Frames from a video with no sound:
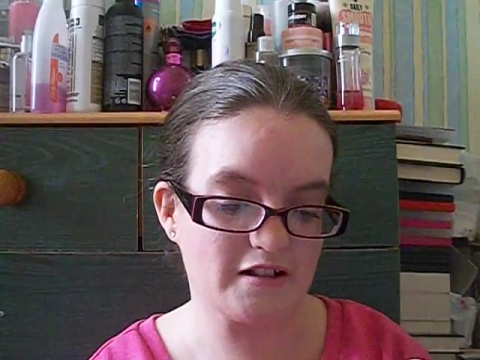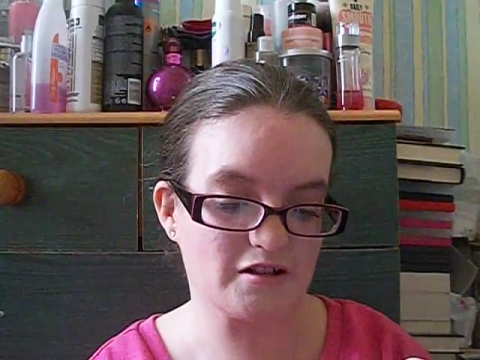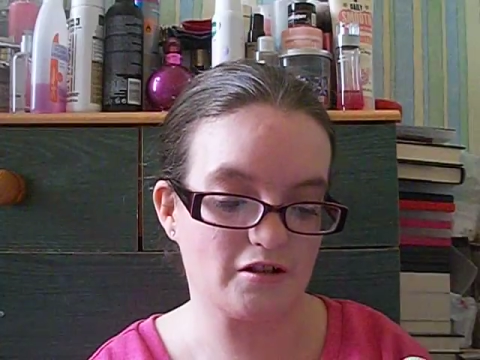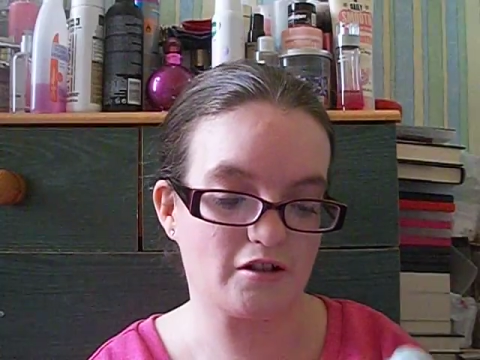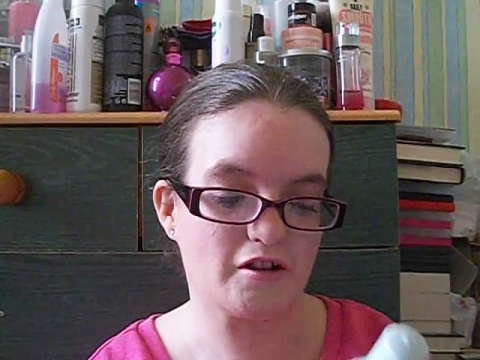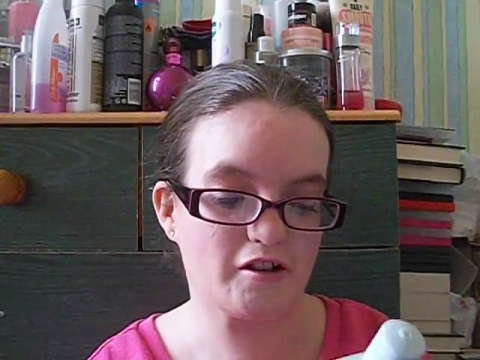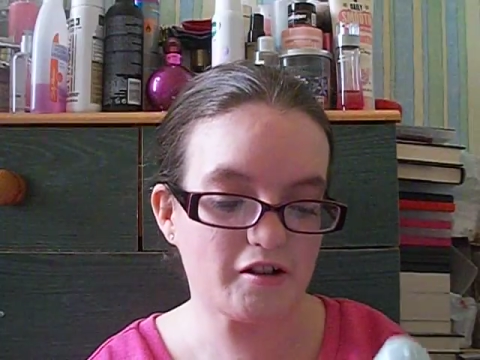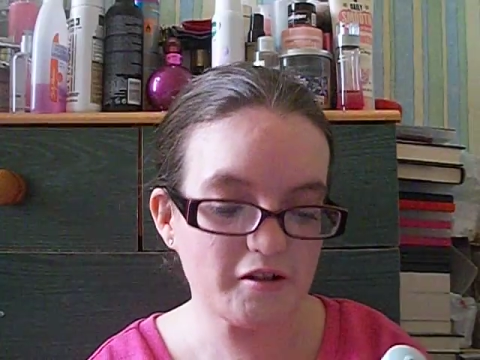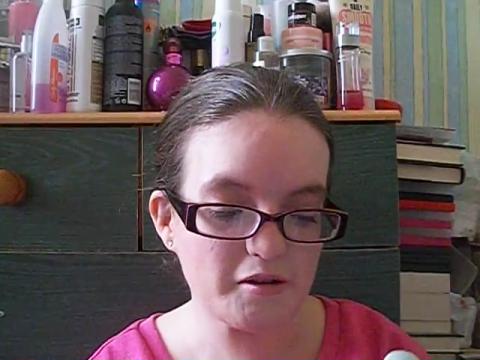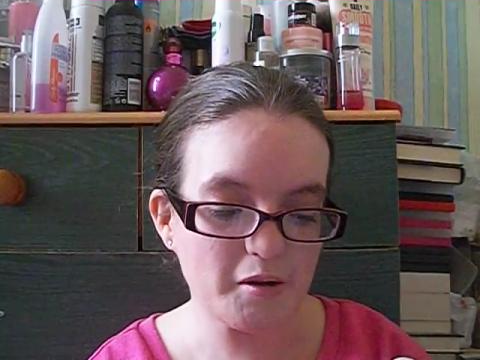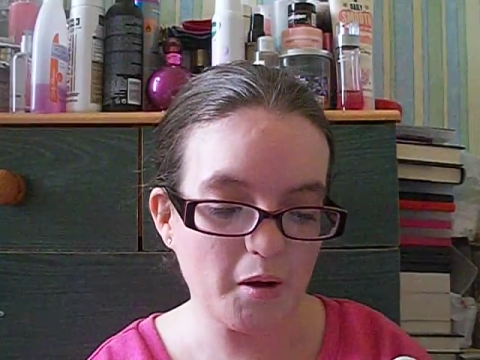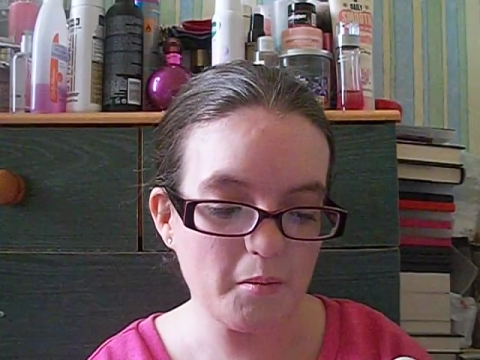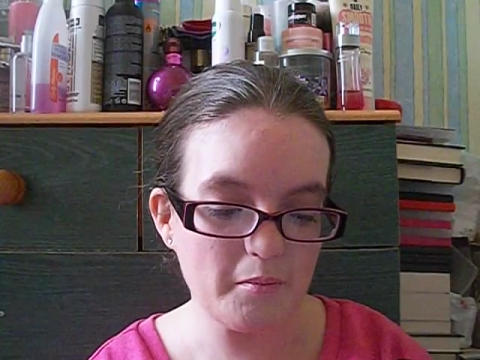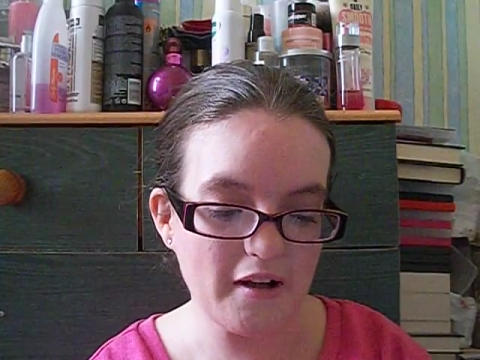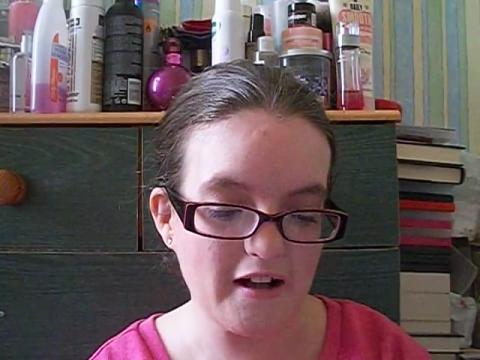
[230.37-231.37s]
it's got
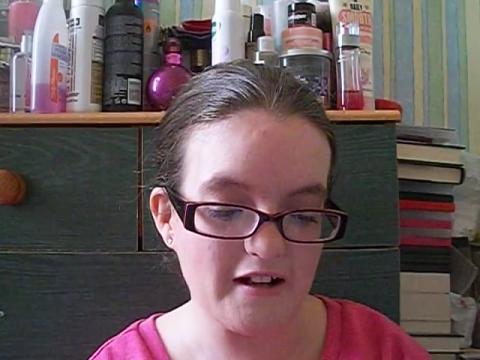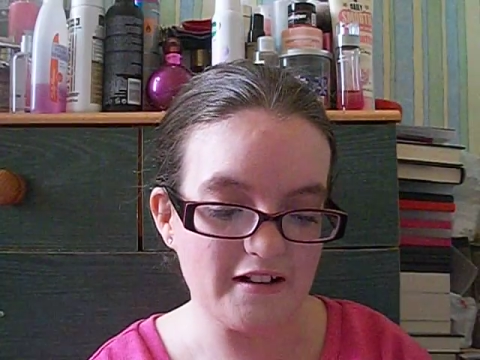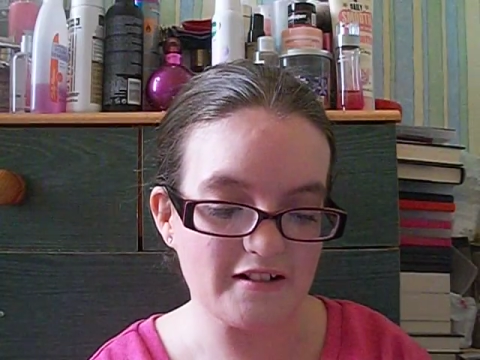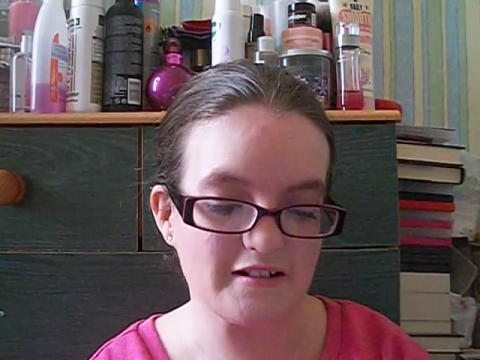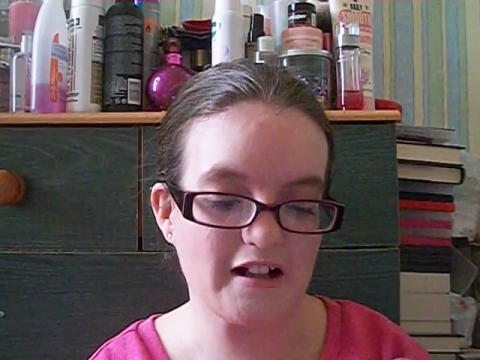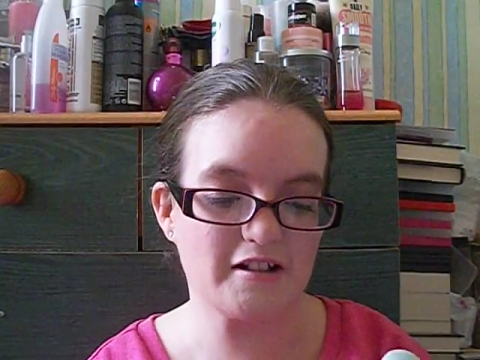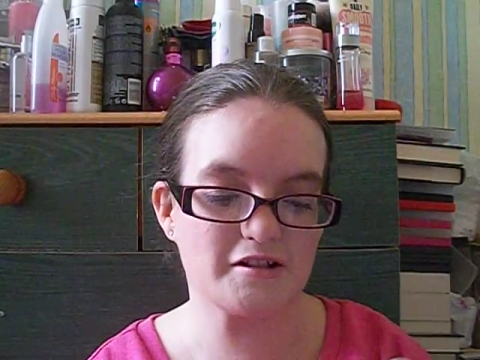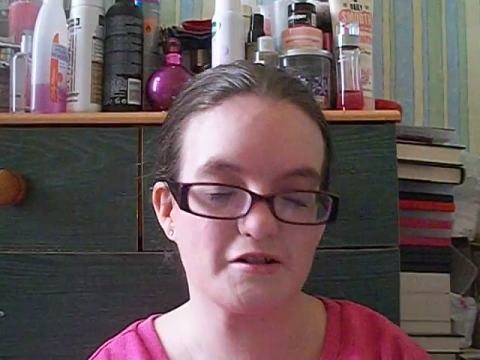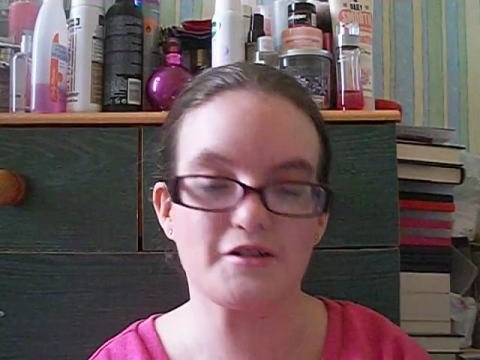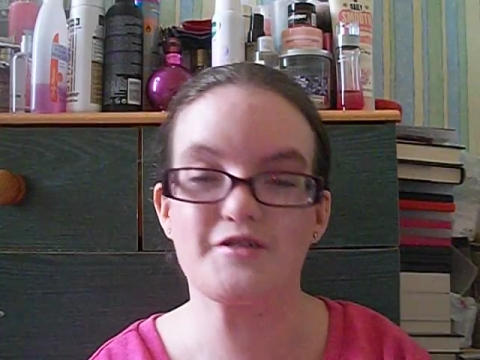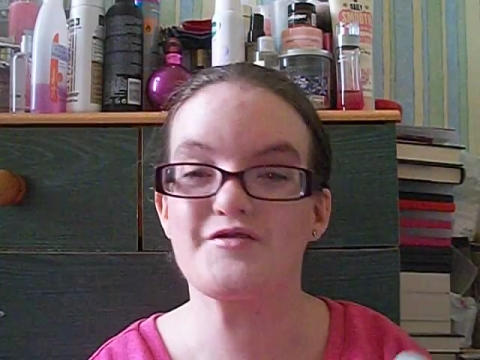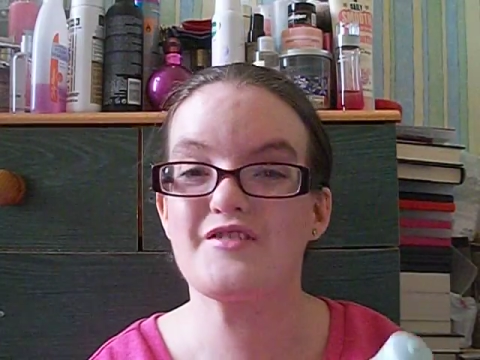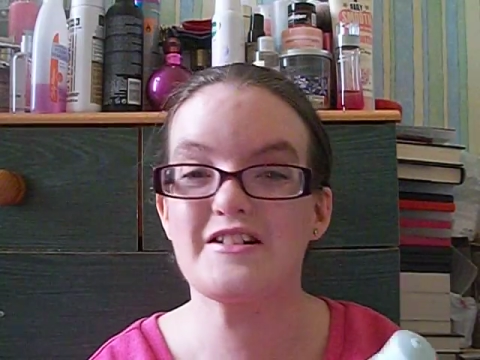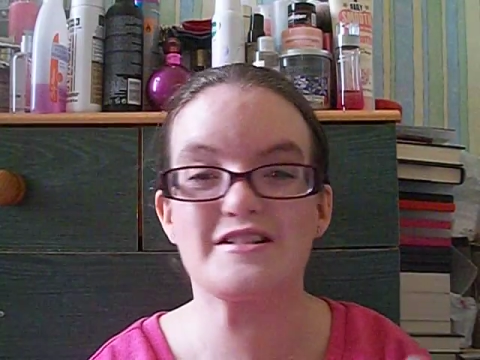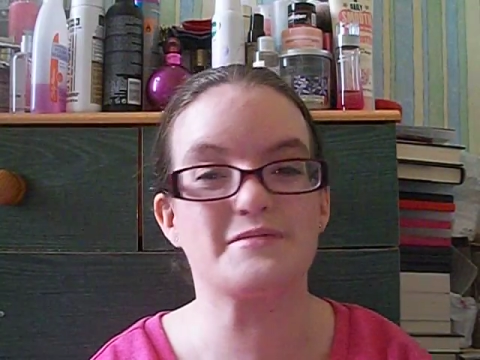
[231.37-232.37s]
cucumber, natural
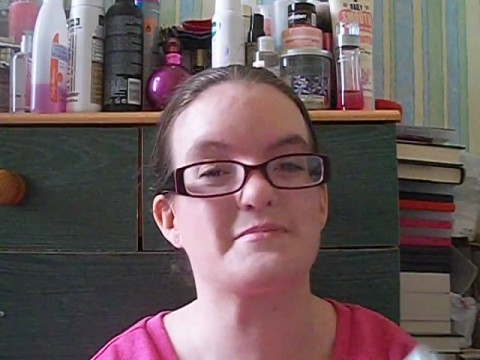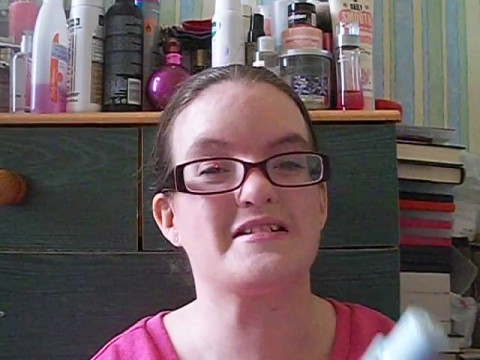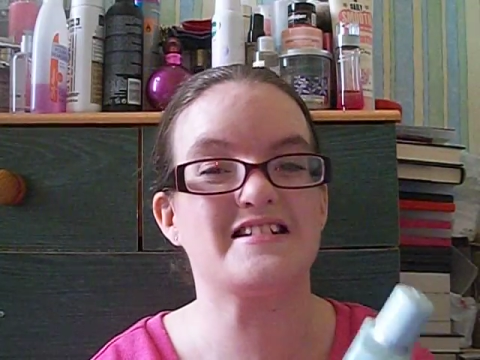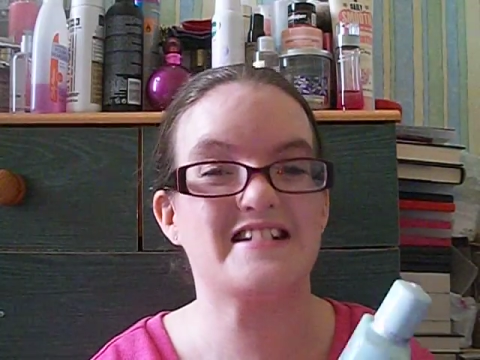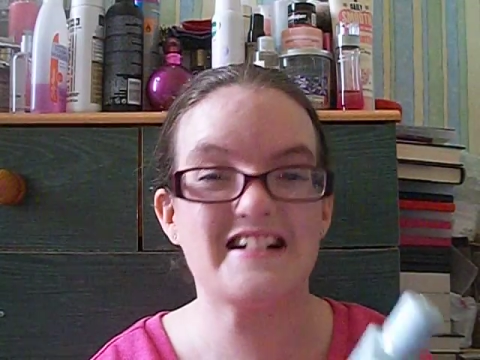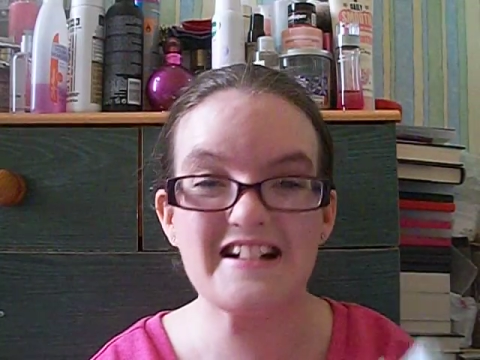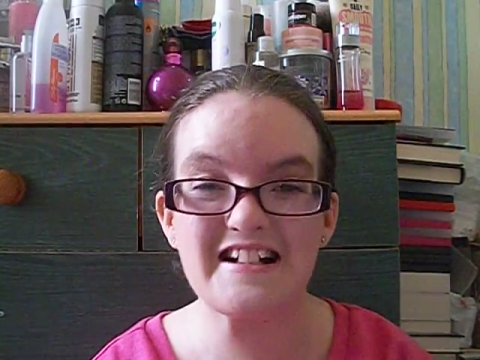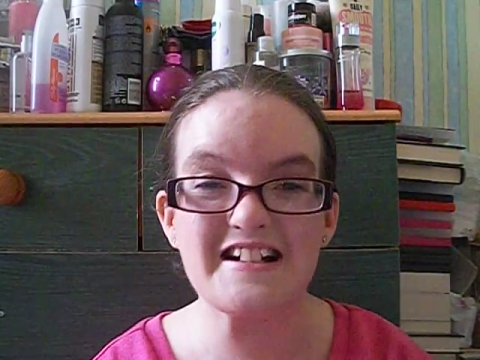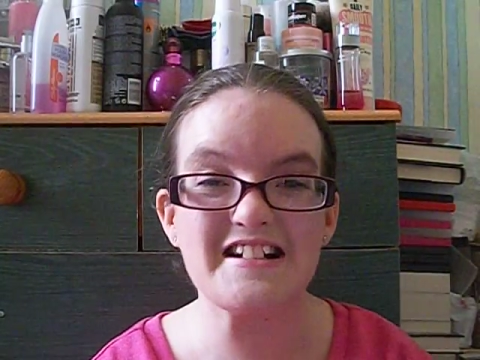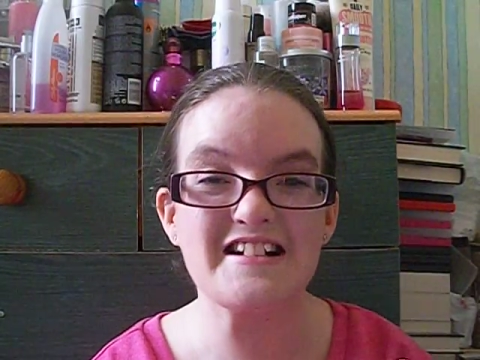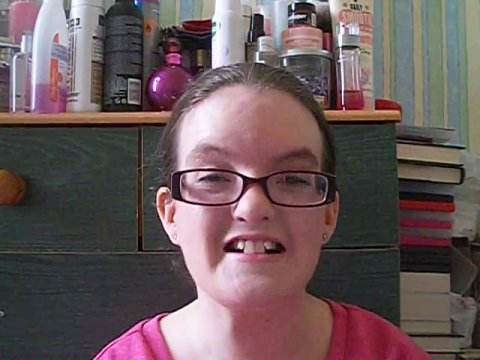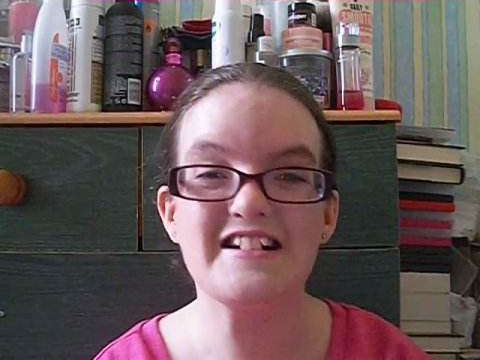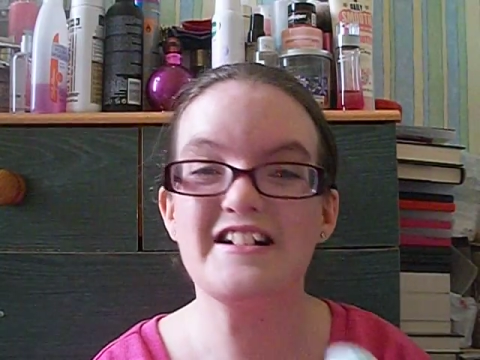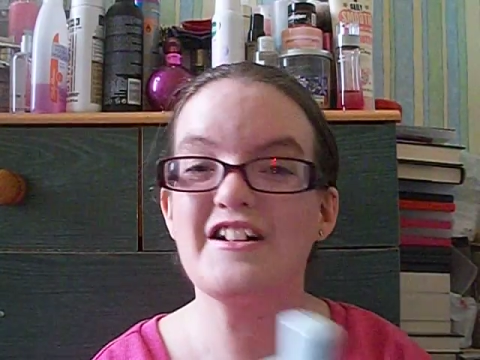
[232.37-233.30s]
vitamin E,